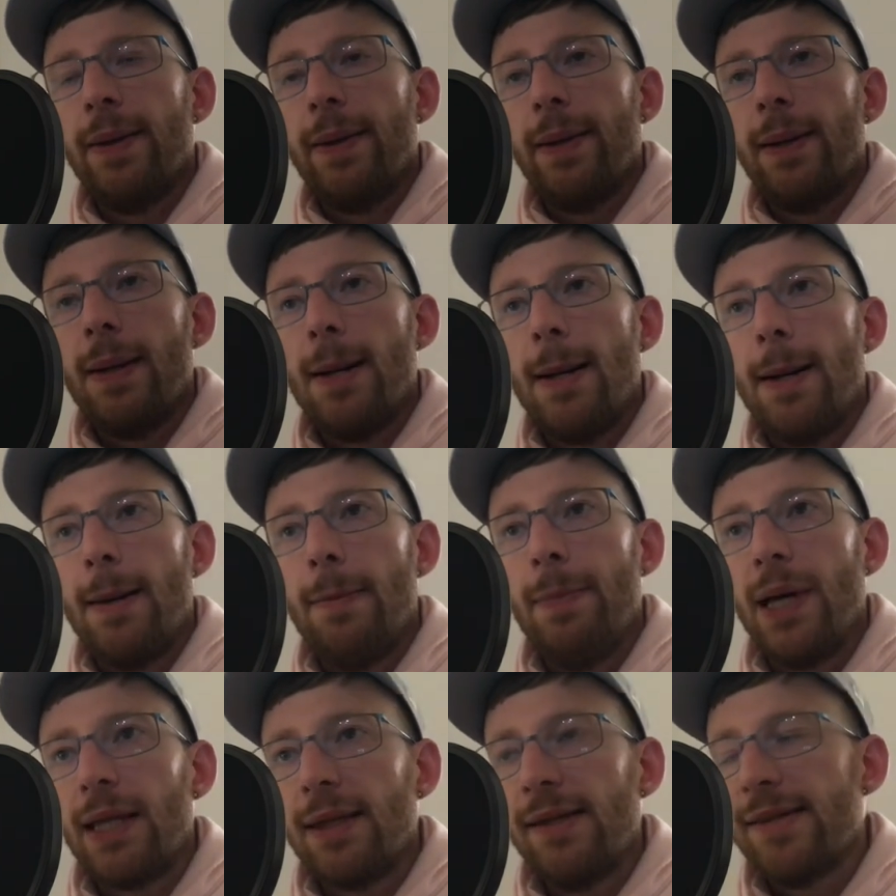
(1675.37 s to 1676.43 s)

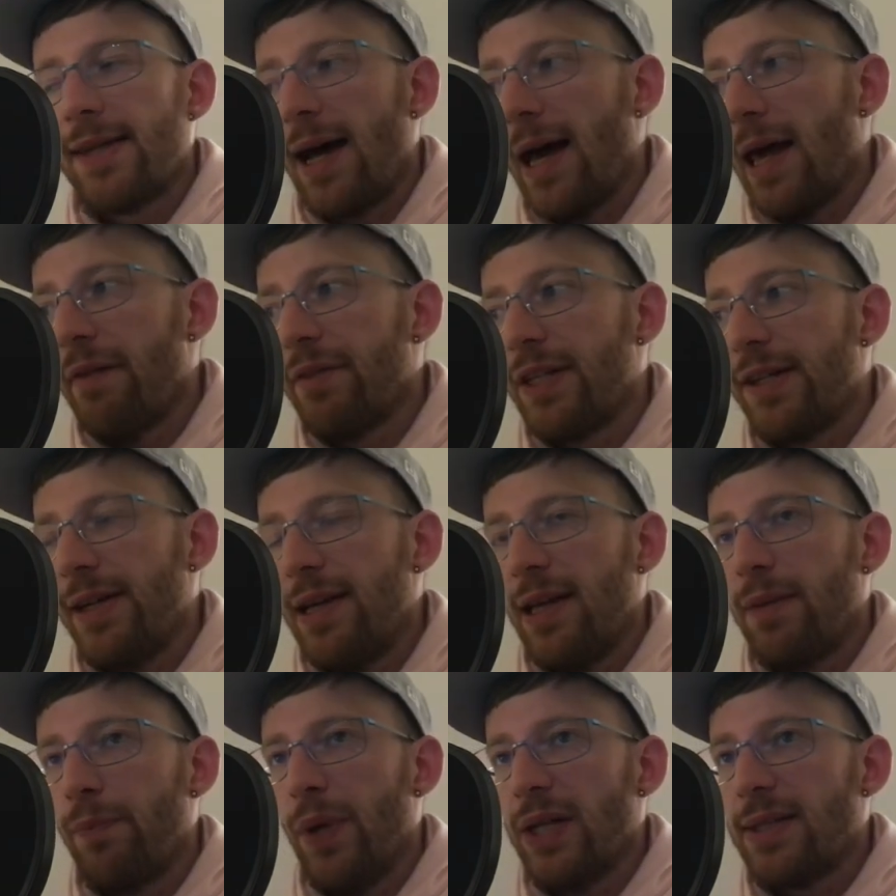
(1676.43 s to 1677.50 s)
At least I haven't seen
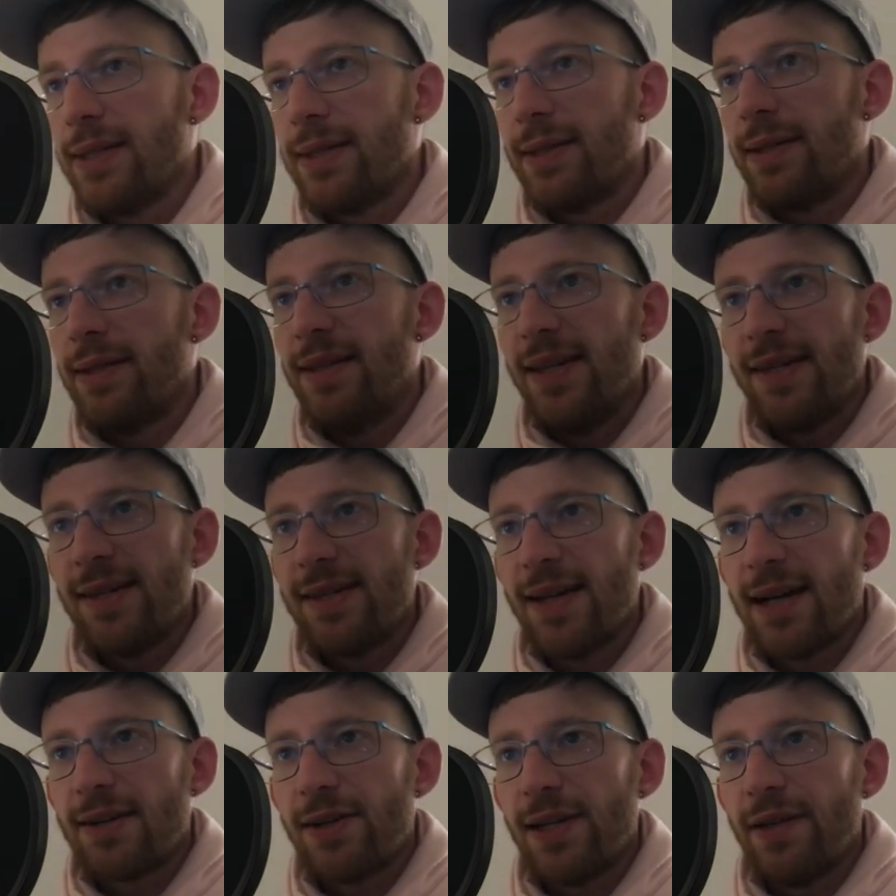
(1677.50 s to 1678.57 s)
it, but this is
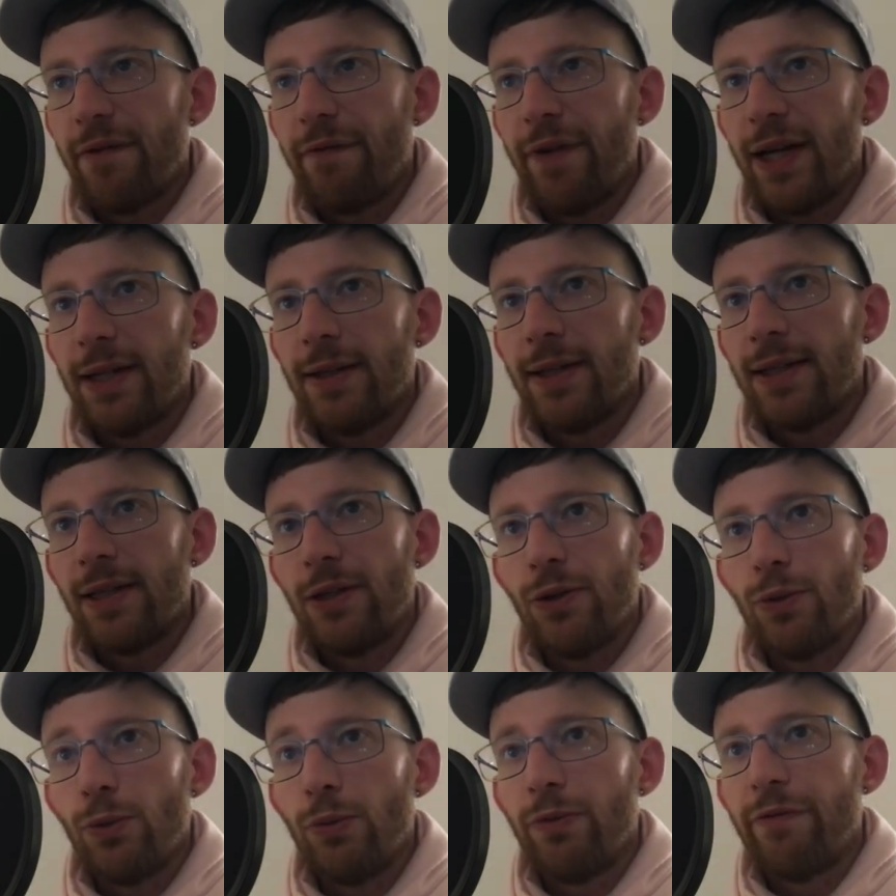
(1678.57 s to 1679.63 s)
actually a thing, the
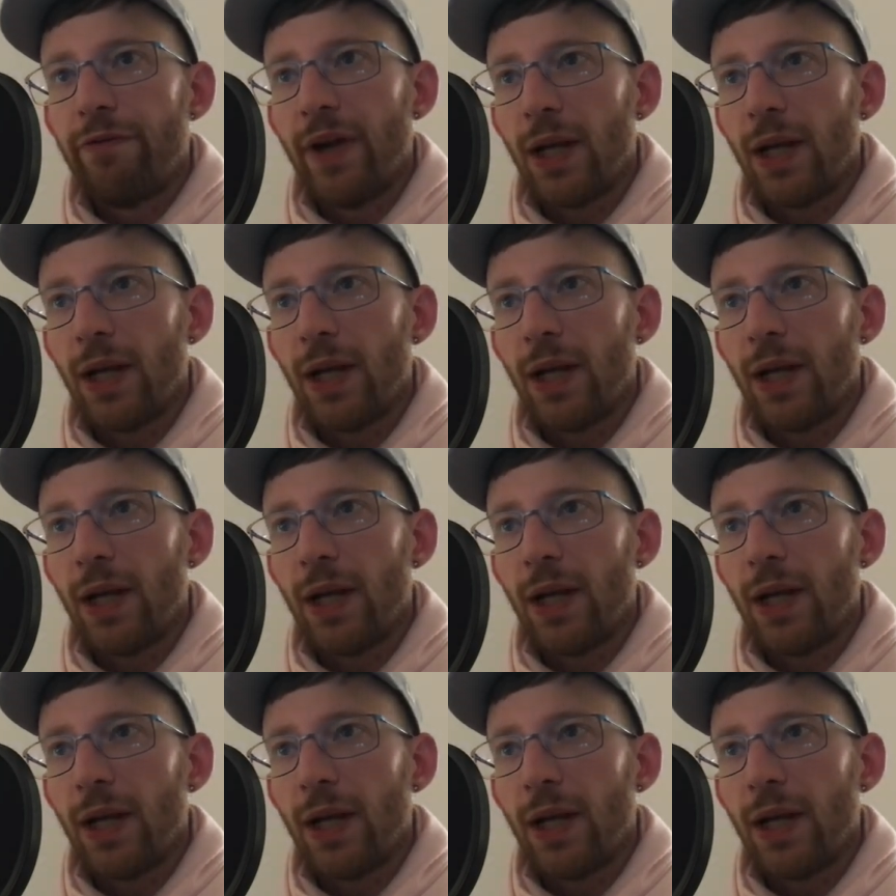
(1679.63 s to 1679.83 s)
EU thing